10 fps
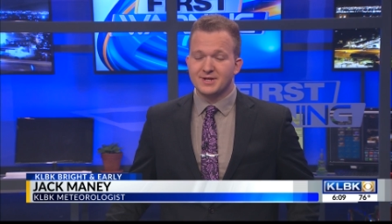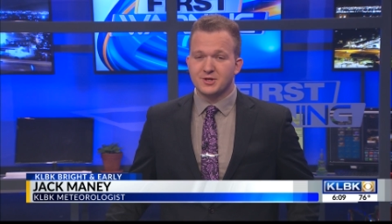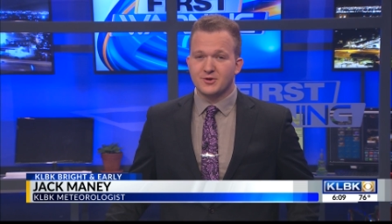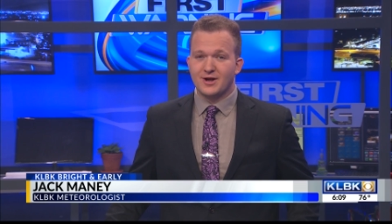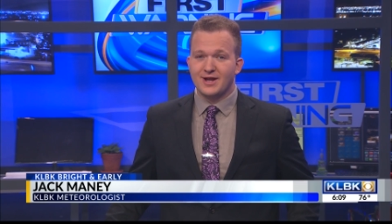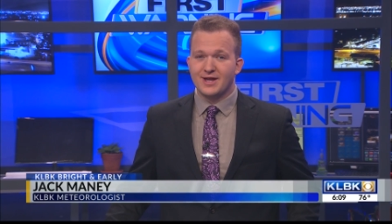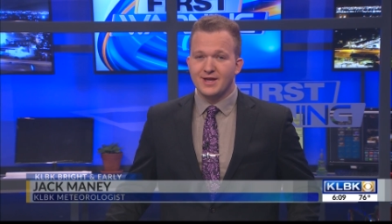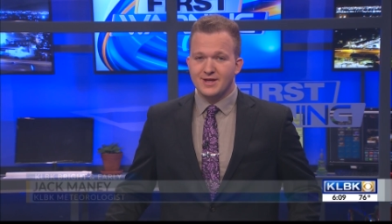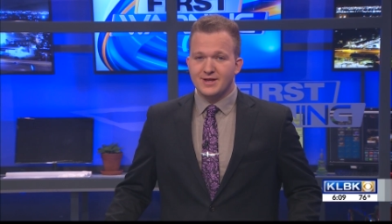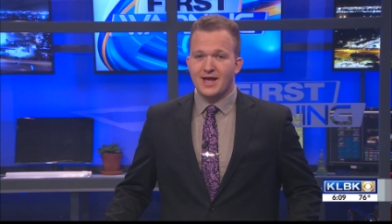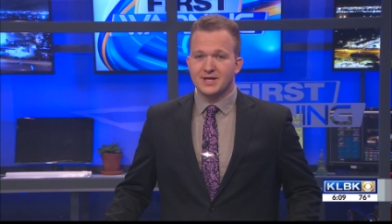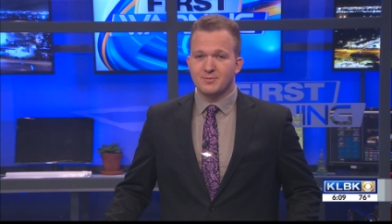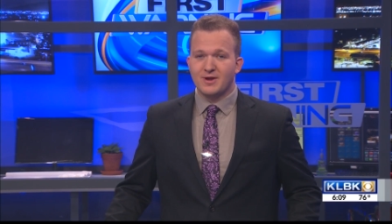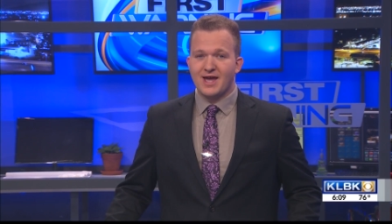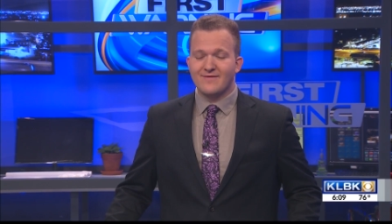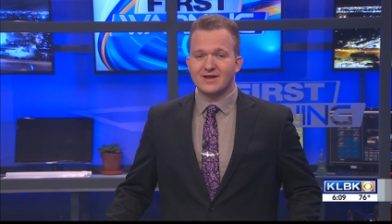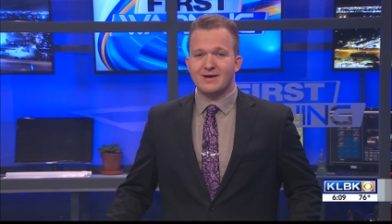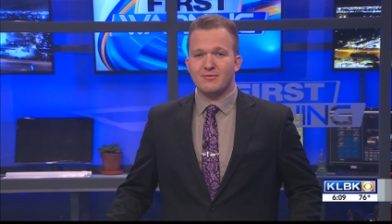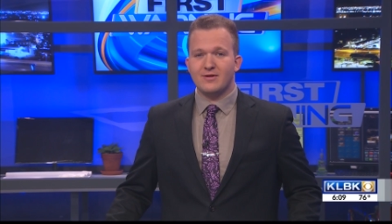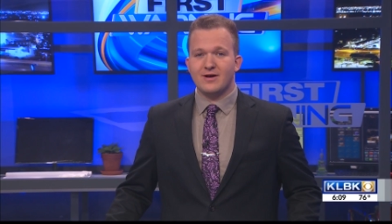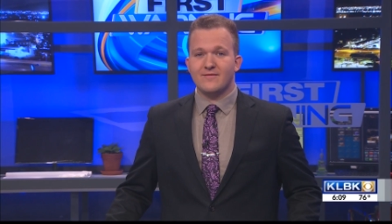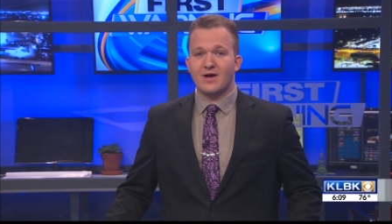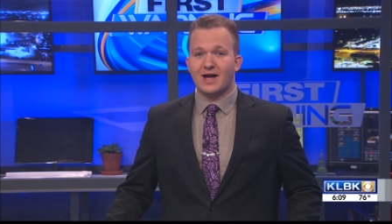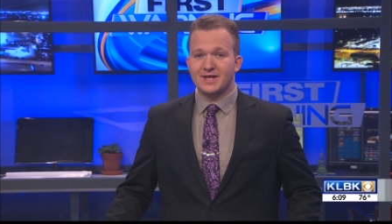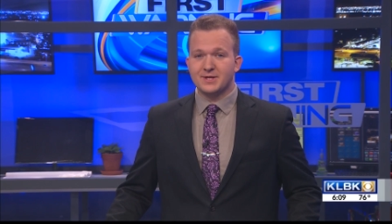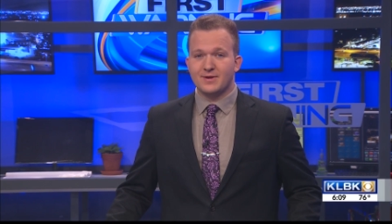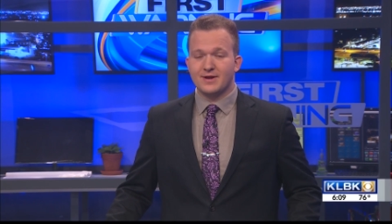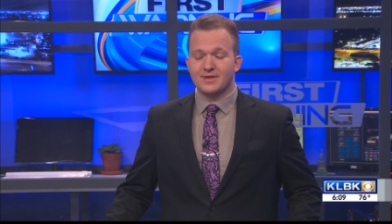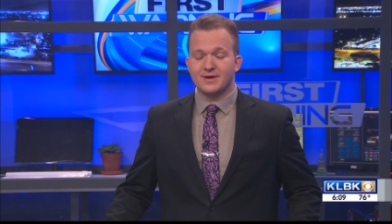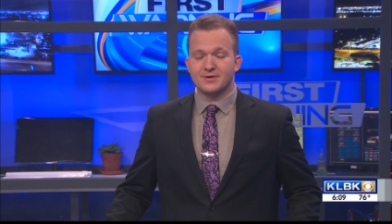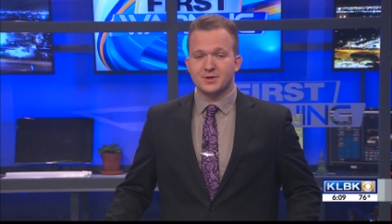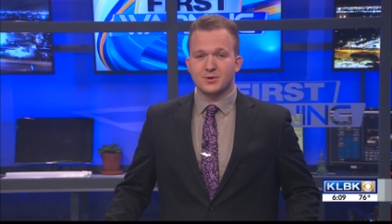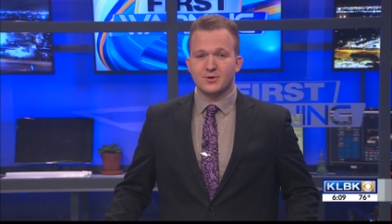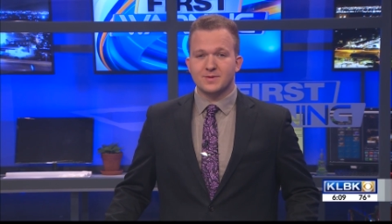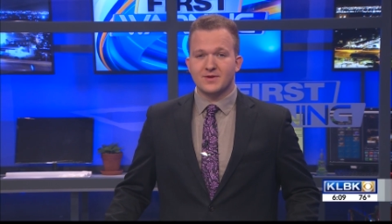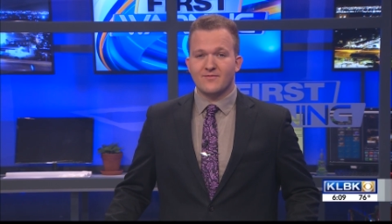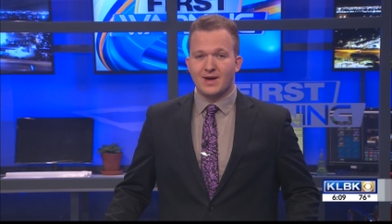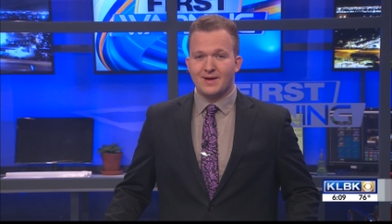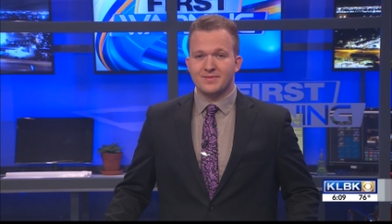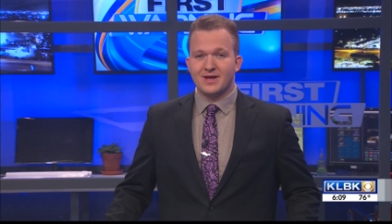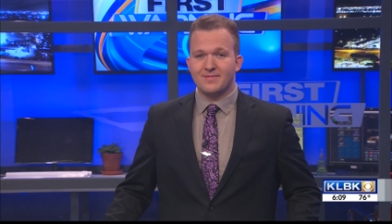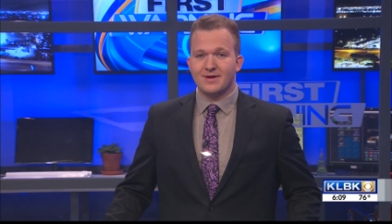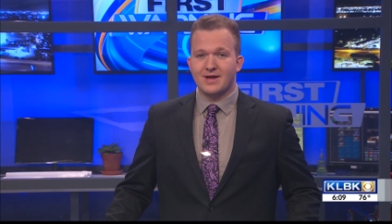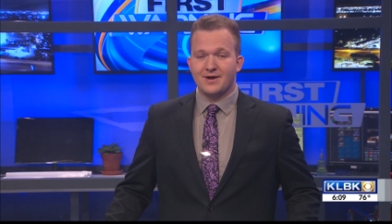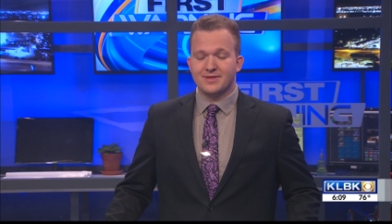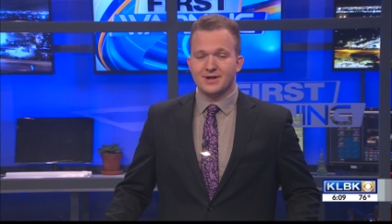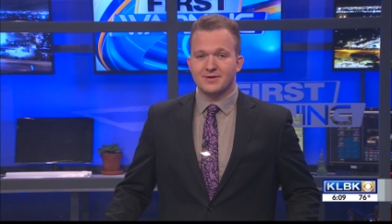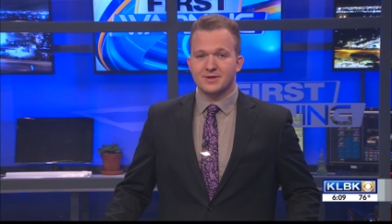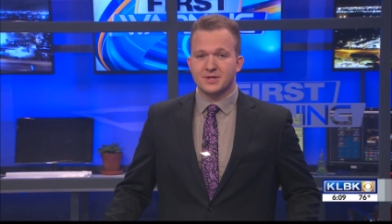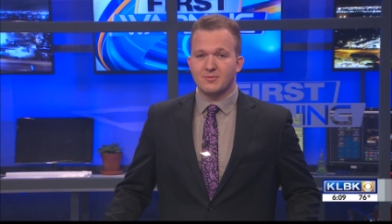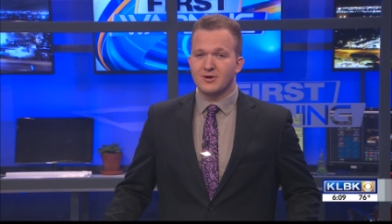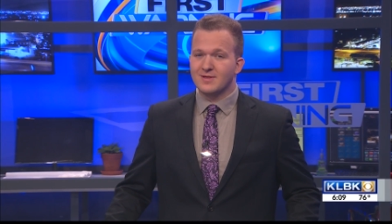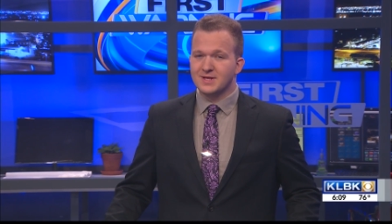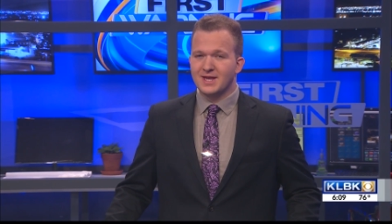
strike as we have a couple of isolated thunderstorms that have popped up out there this morning. Let's